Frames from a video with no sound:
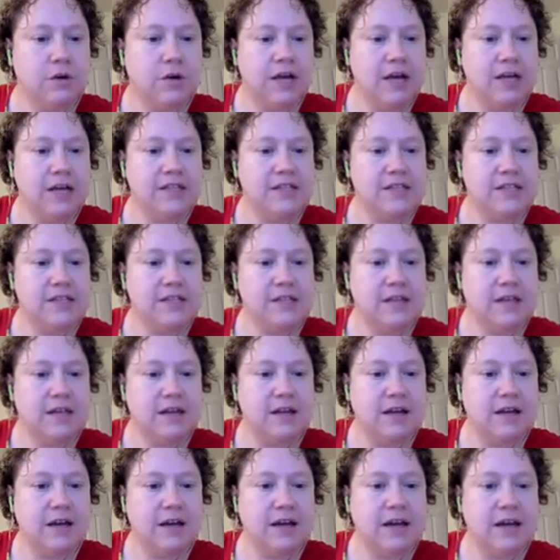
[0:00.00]

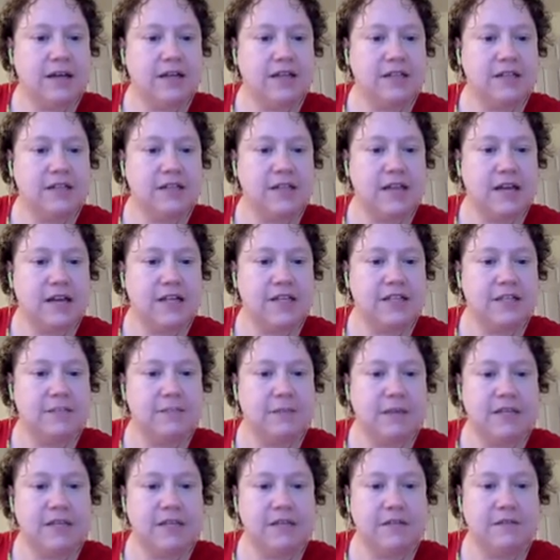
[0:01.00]
Sx, the
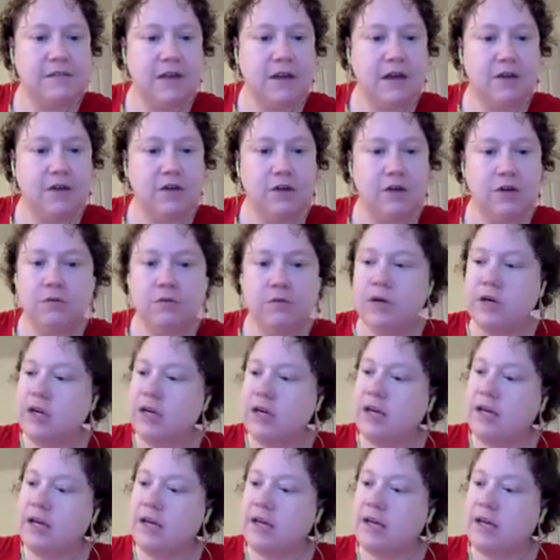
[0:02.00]
expected value,
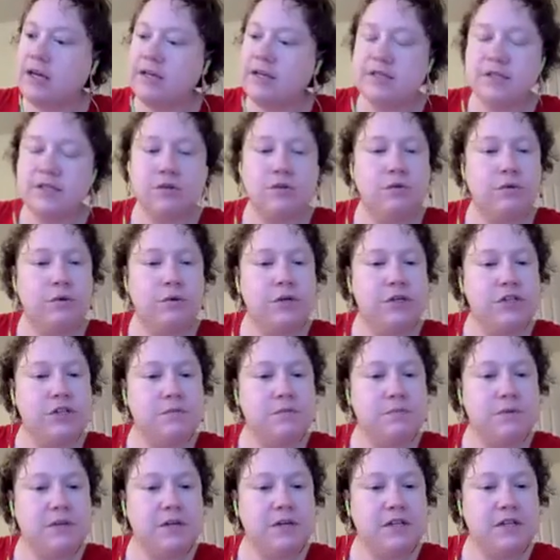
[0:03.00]
is going to
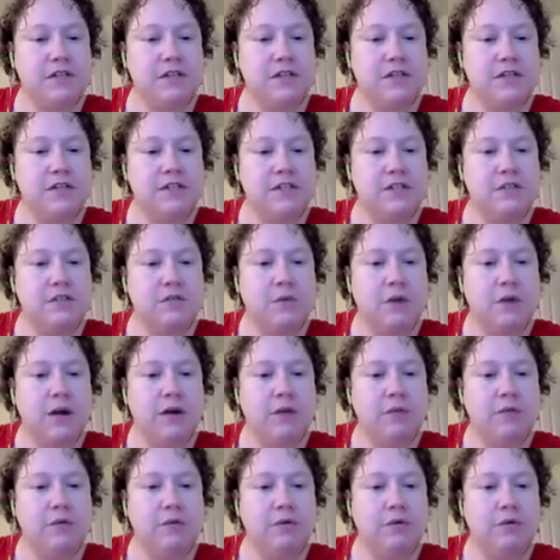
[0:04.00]
be the
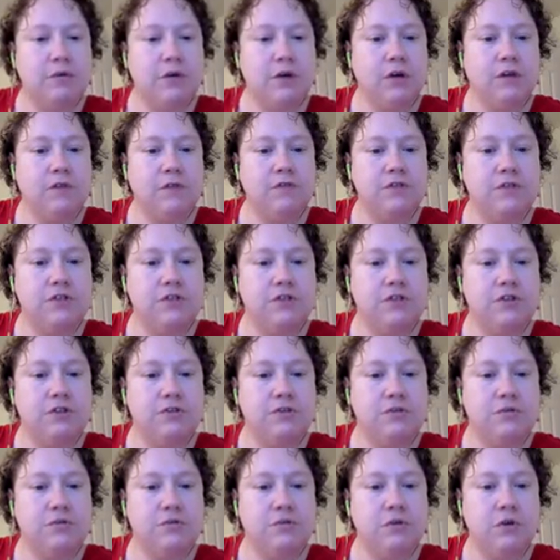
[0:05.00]
square root of
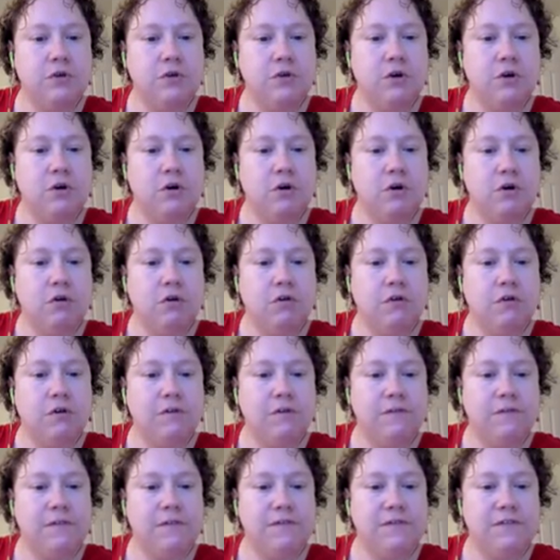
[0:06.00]
2 over
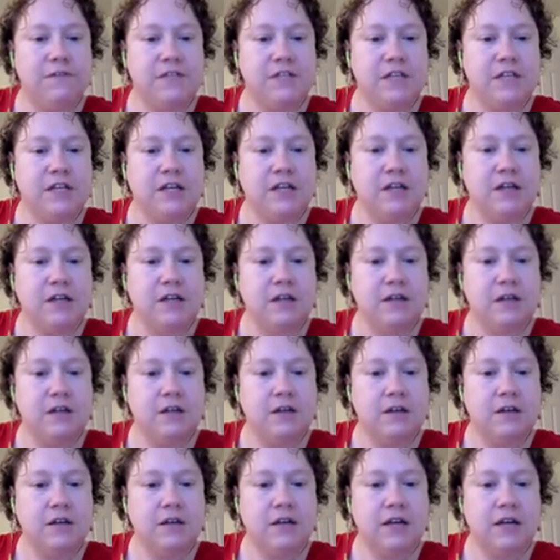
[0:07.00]
15
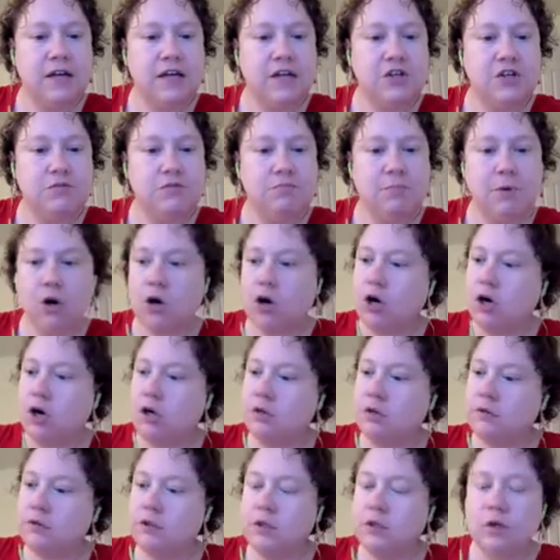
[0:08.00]
h
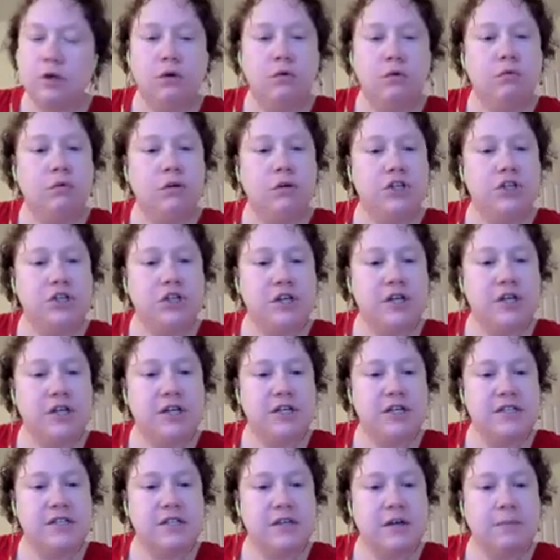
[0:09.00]
bar, which
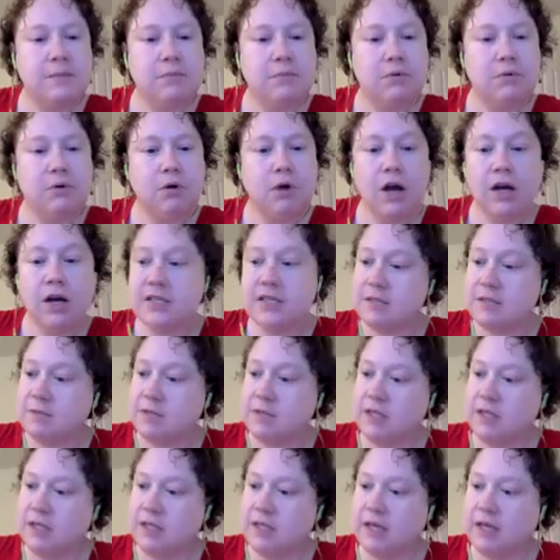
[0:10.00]
is
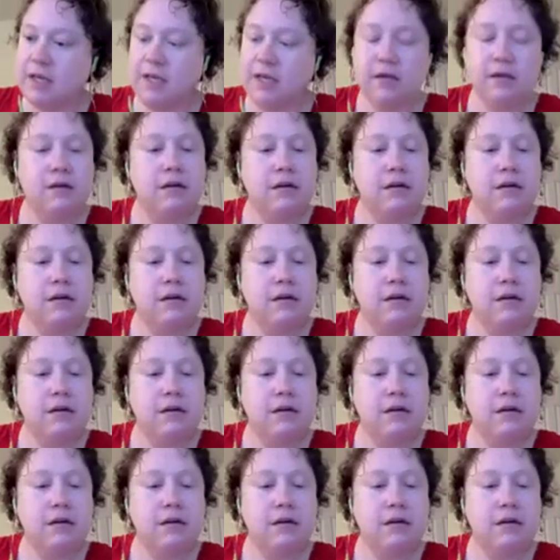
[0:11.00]
approximately